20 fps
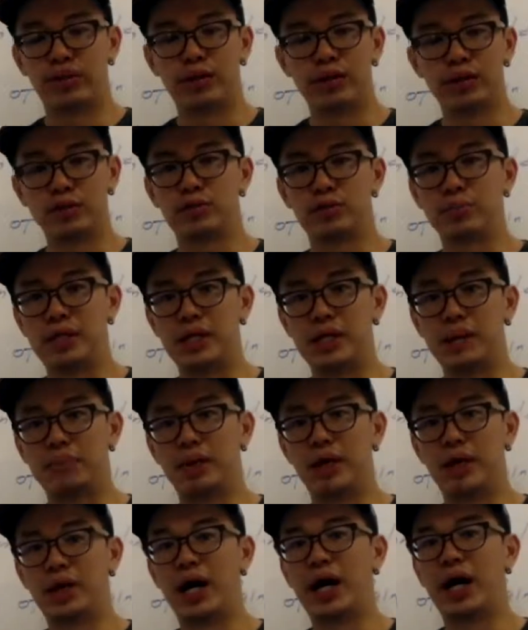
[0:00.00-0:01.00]
talking to me
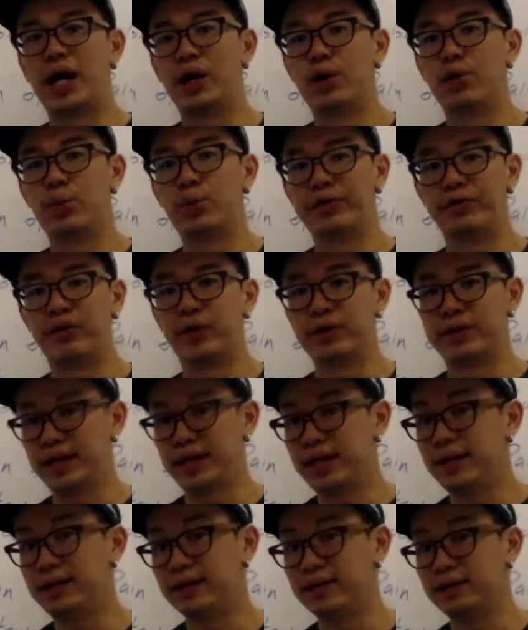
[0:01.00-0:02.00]
about how with
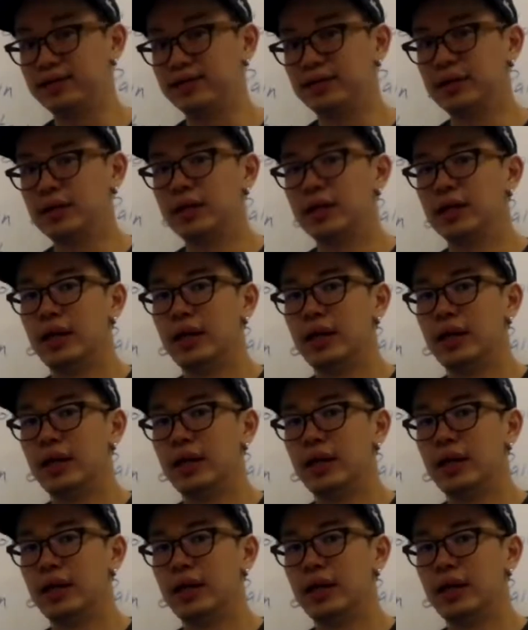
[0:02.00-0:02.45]
hotels,